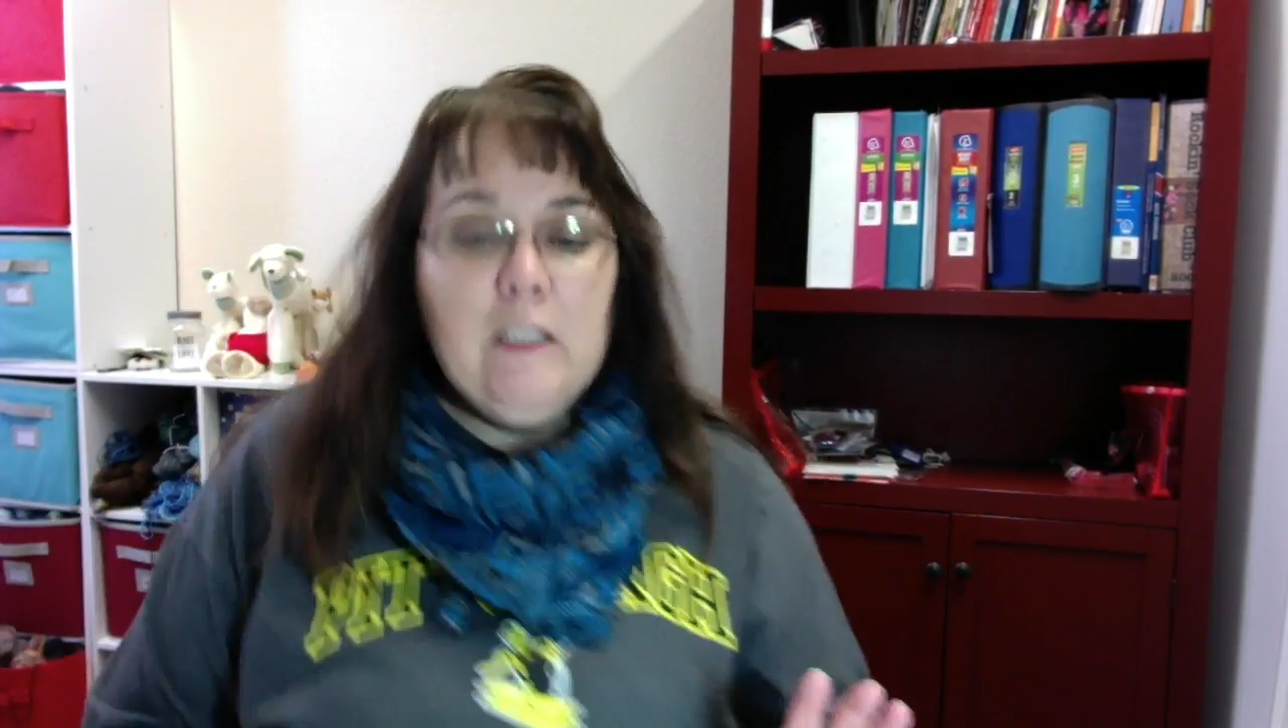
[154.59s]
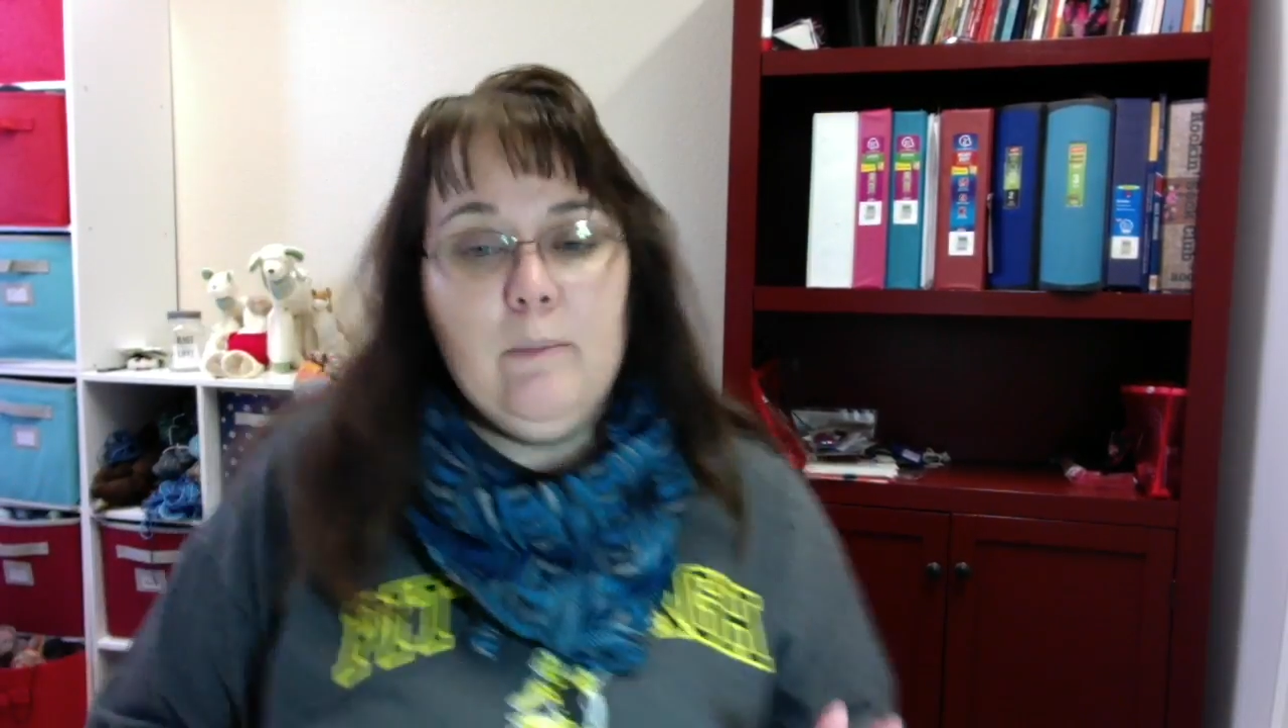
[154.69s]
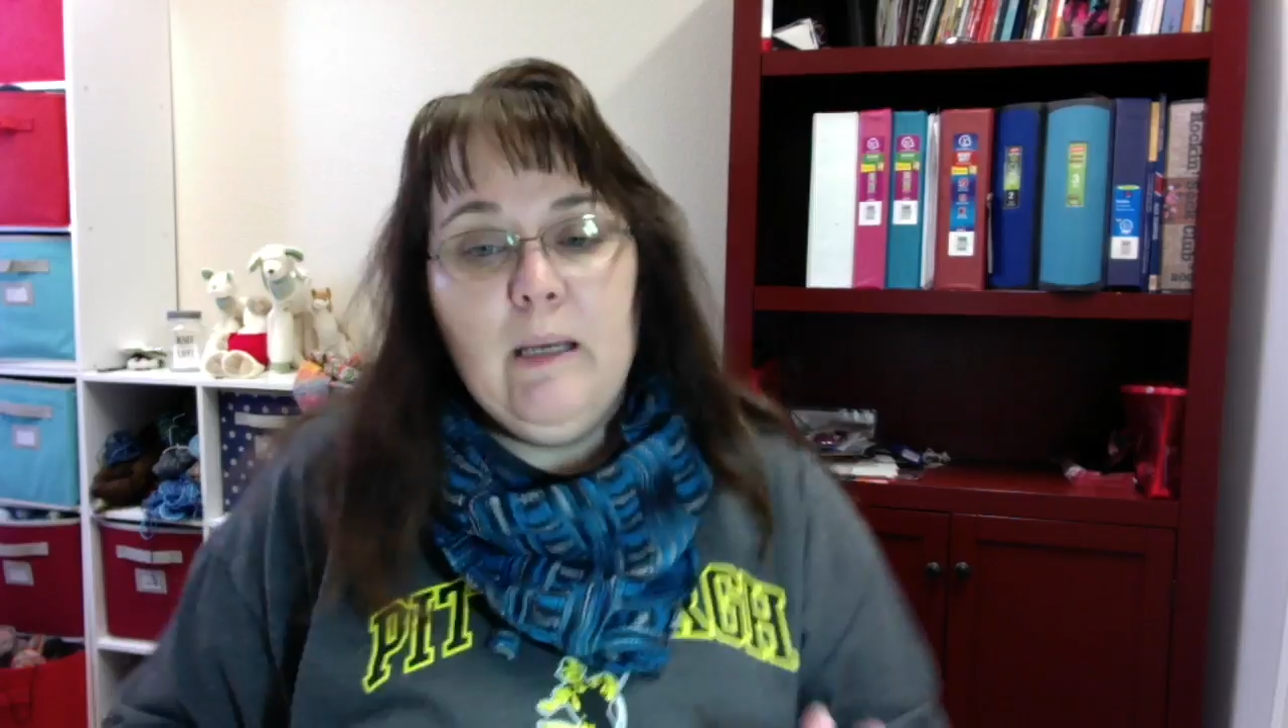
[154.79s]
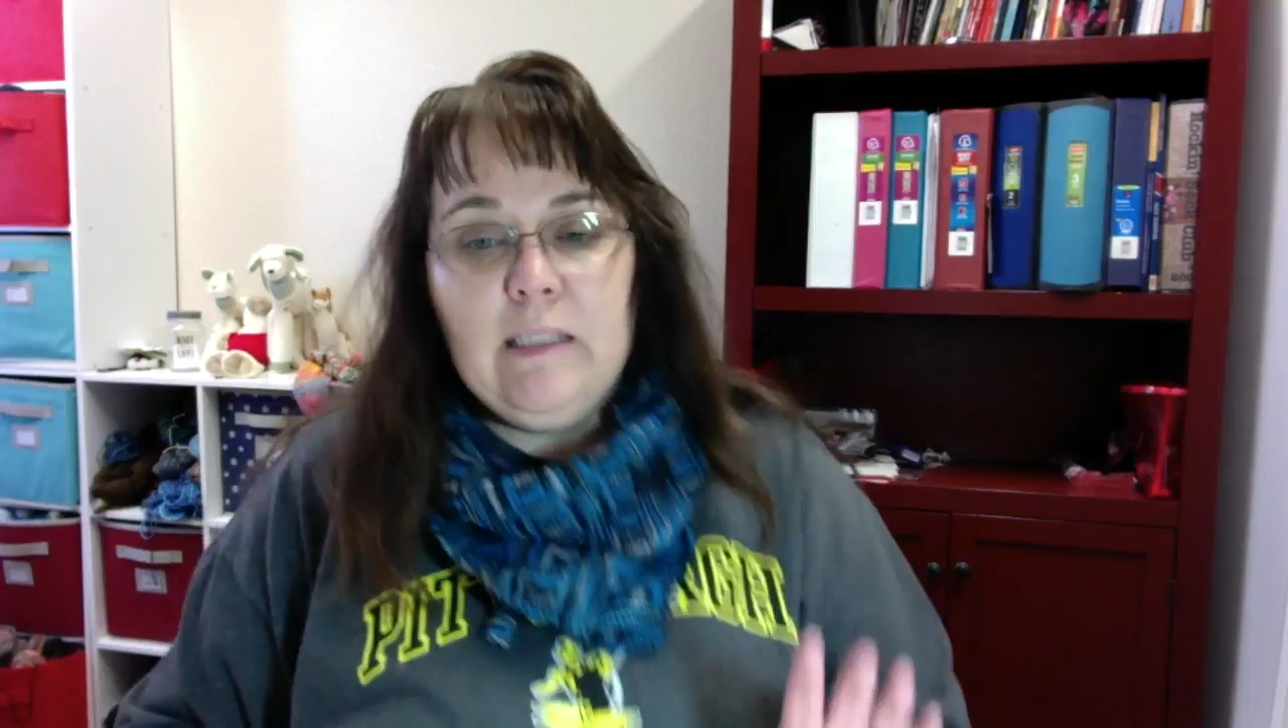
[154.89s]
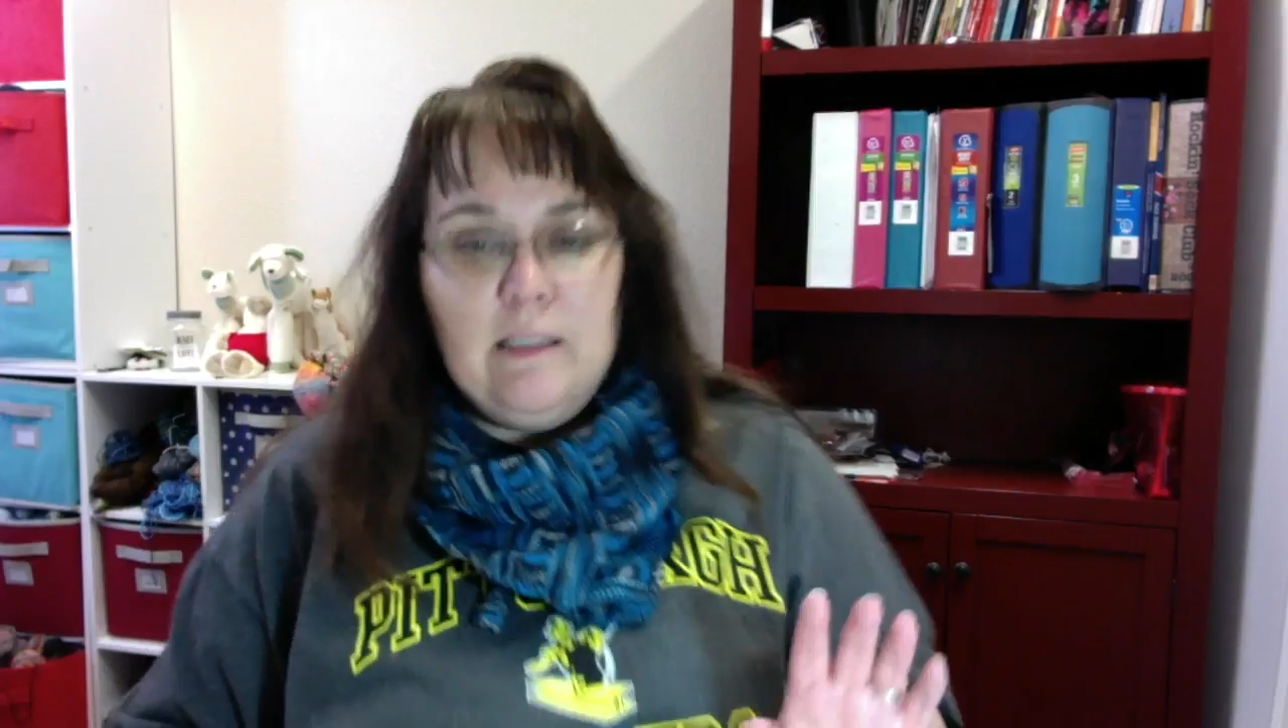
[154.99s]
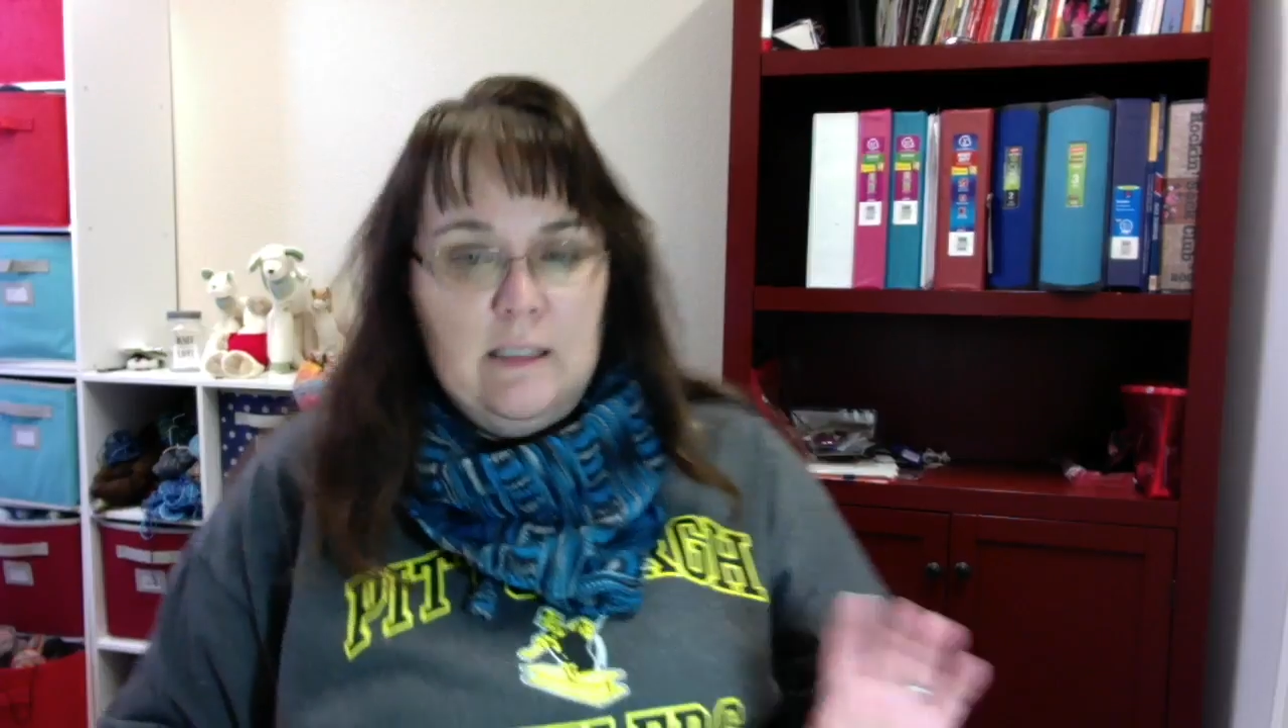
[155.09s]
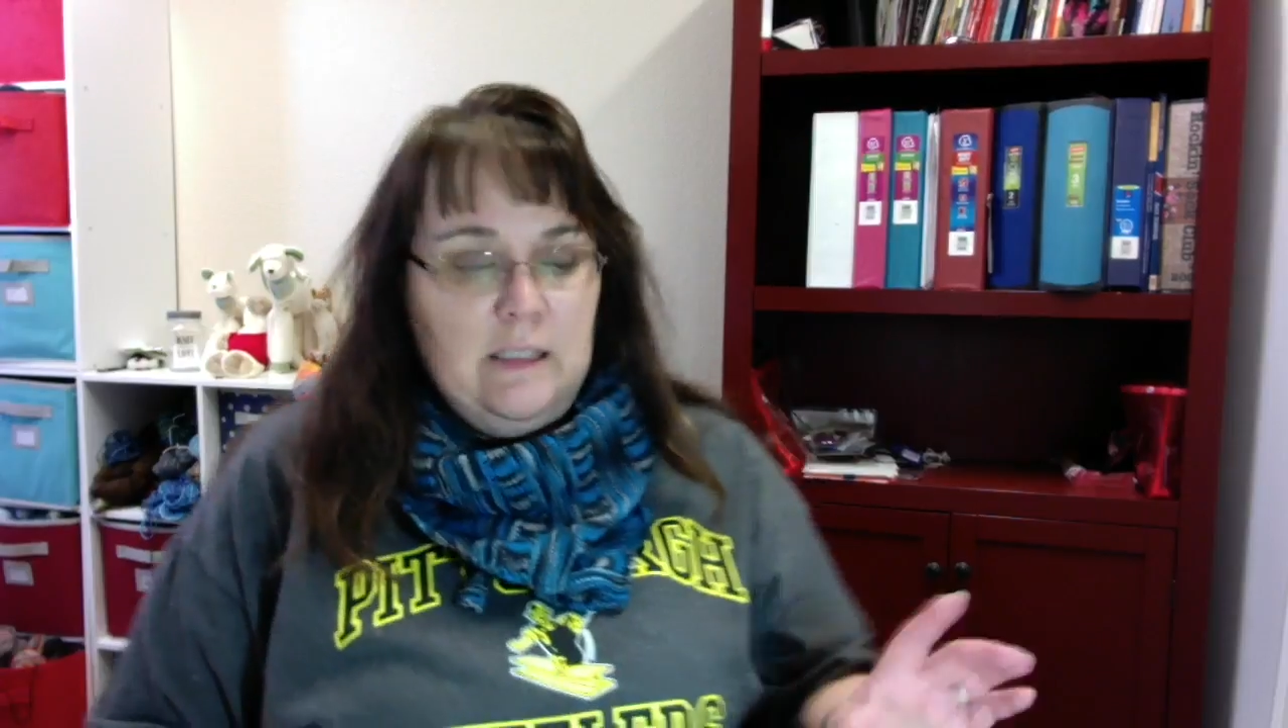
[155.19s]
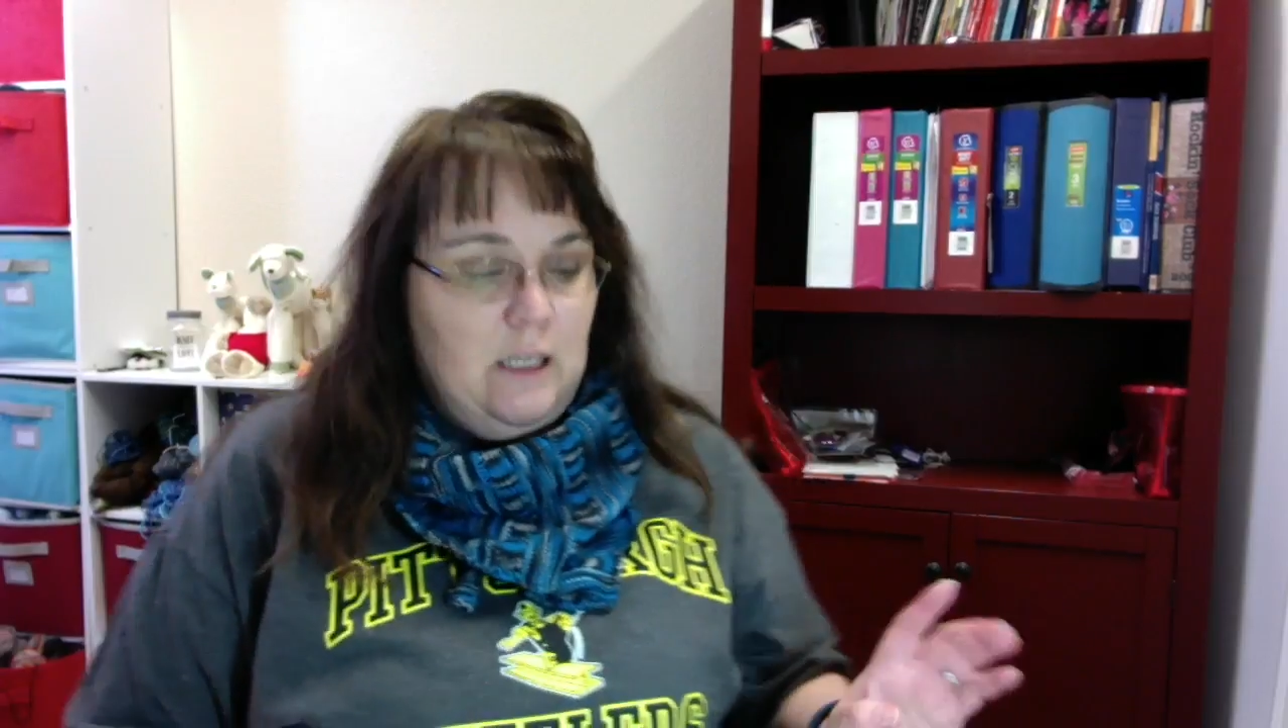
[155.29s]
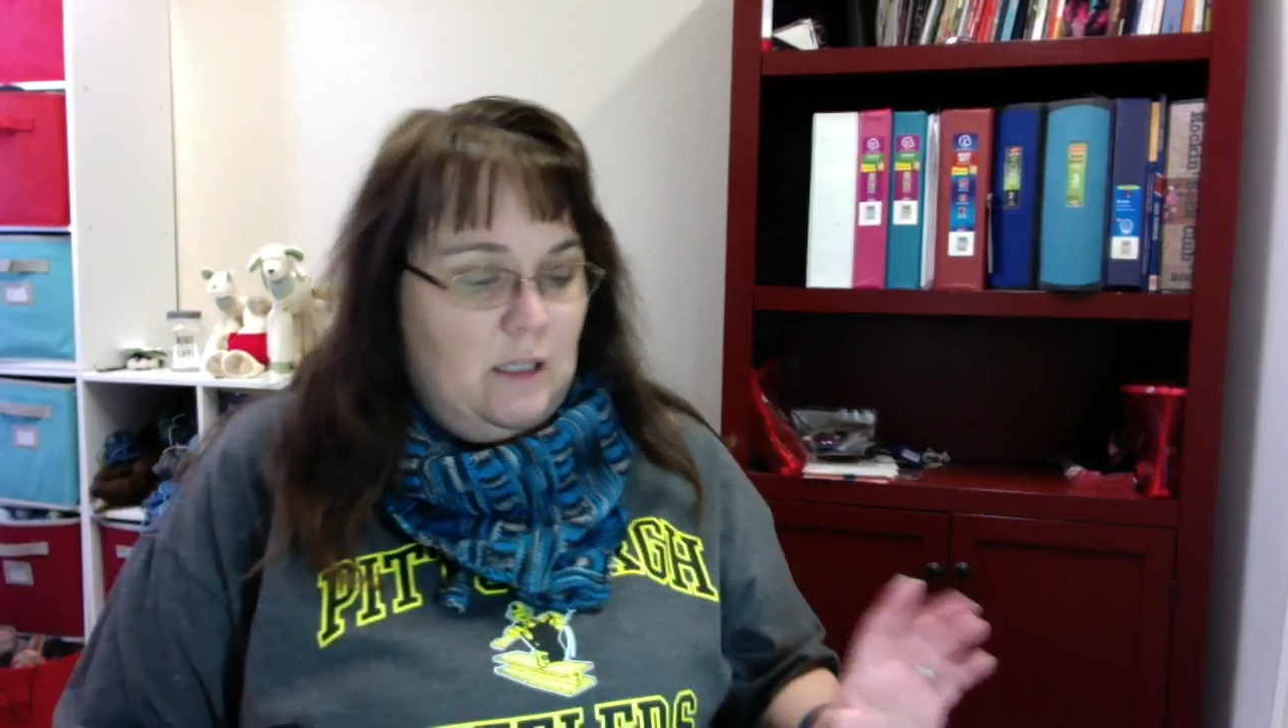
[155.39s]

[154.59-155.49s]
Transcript: to mess this